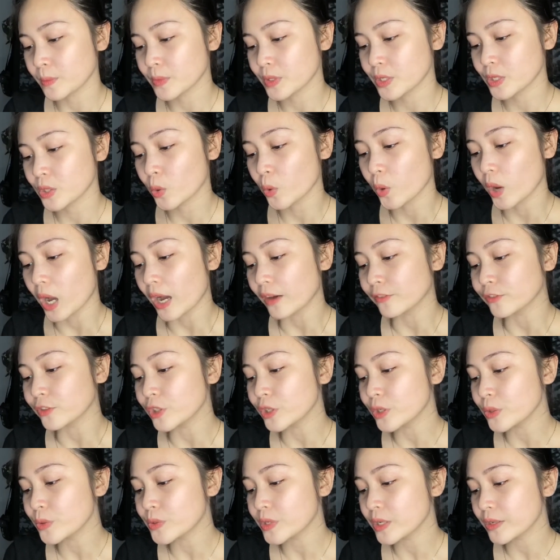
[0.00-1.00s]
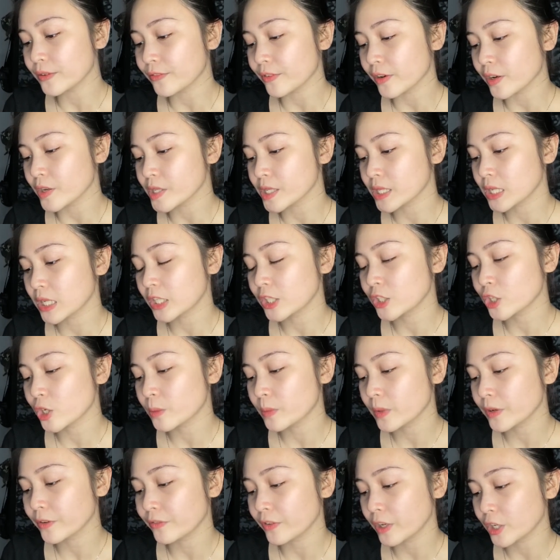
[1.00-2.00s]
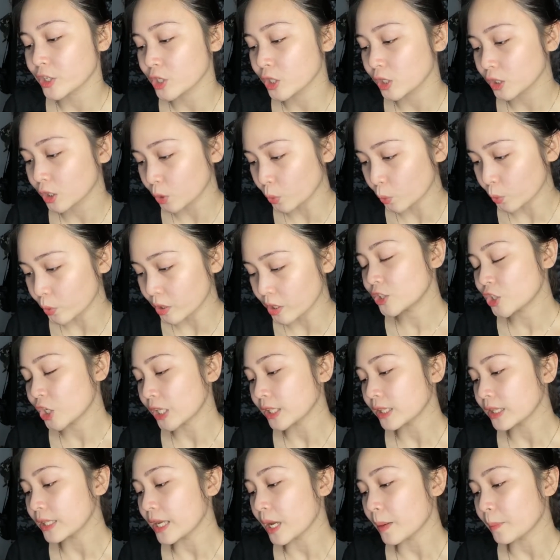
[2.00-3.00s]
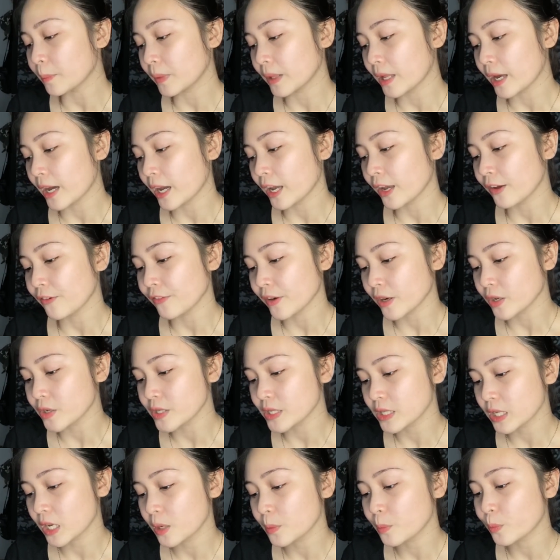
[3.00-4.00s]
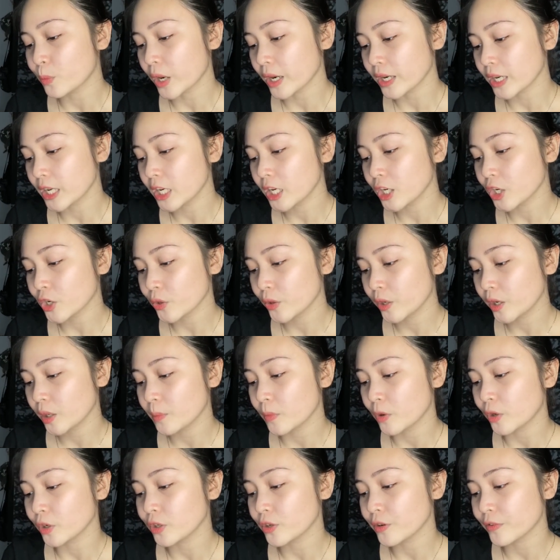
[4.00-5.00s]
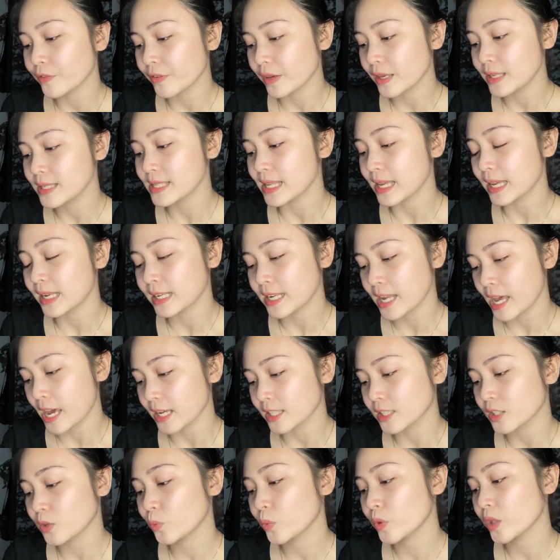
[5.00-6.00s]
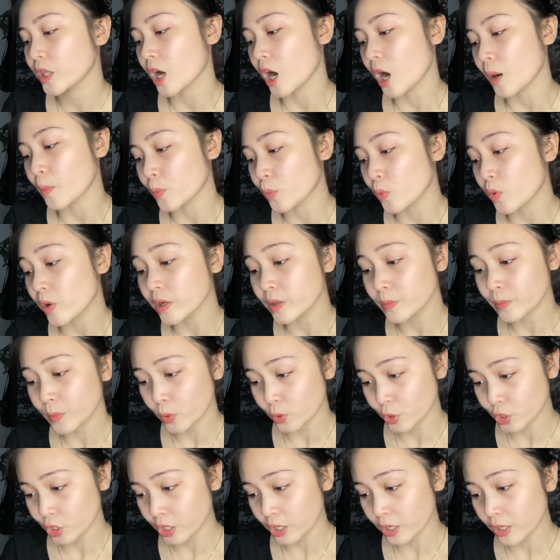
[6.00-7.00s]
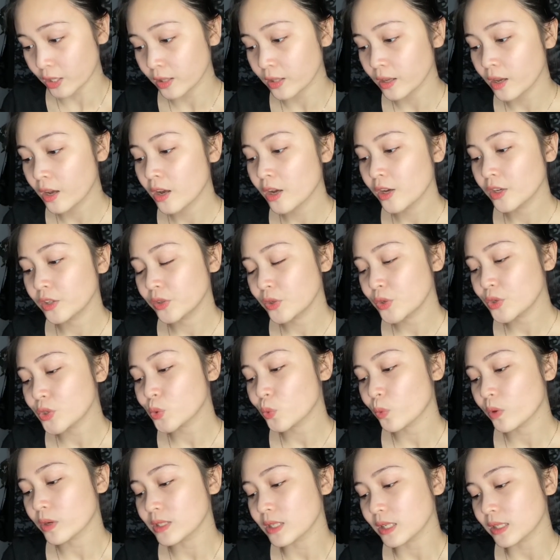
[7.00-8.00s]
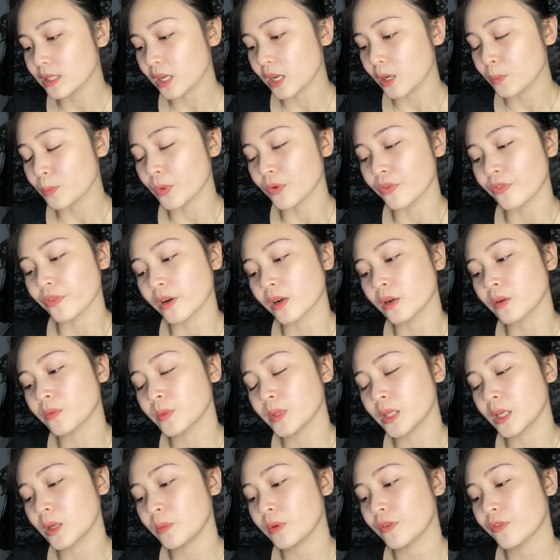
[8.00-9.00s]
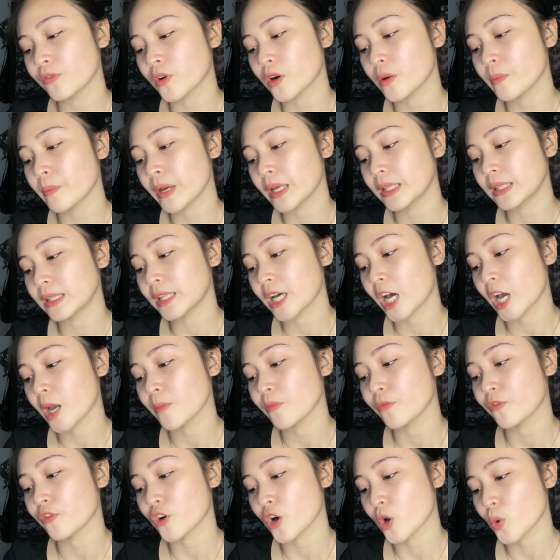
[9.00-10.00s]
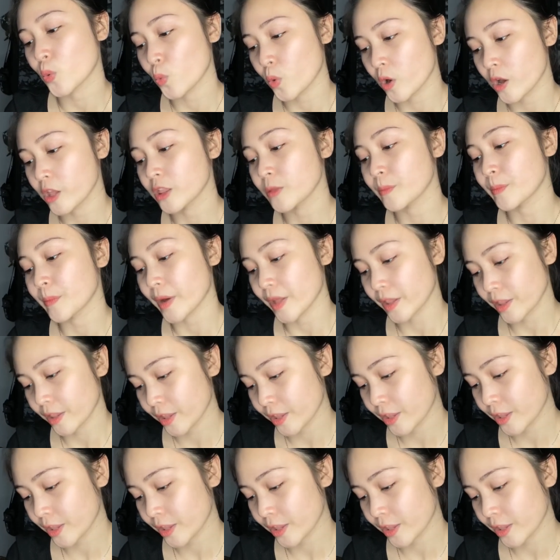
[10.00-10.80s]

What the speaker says: So, after using Fairyskin Derma Facial Toner, gently apply Fairyskin Brightening Cream on your face and neck with upward motion. Use once a day, preferably before bedtime for 1 month.